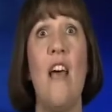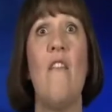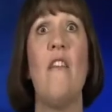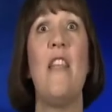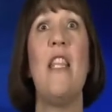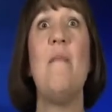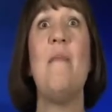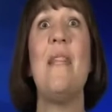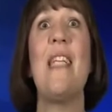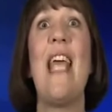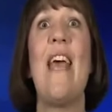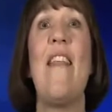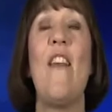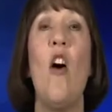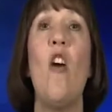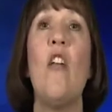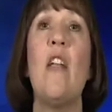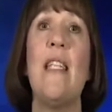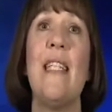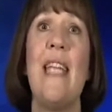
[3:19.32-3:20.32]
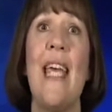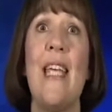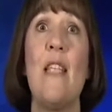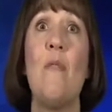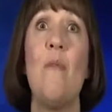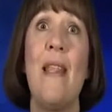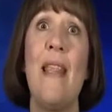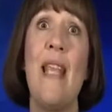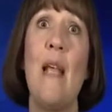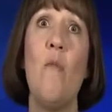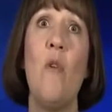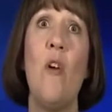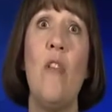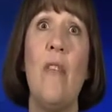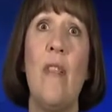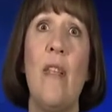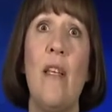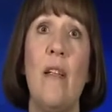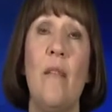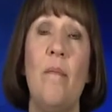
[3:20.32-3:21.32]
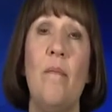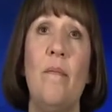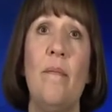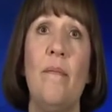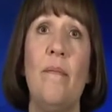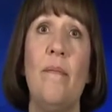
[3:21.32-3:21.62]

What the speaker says: for them to get the holidays when they want them.